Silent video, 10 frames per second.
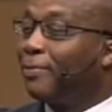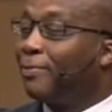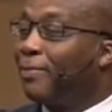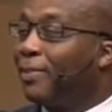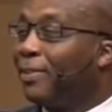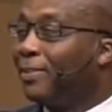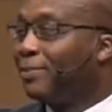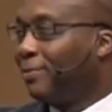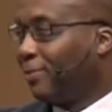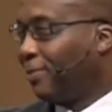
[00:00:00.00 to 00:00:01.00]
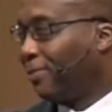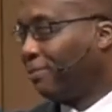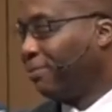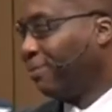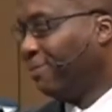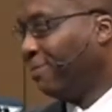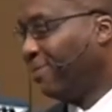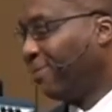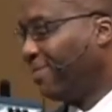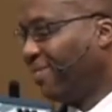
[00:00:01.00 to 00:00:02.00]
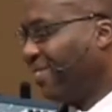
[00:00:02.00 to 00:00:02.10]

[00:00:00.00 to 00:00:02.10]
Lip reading: Nobody speaks.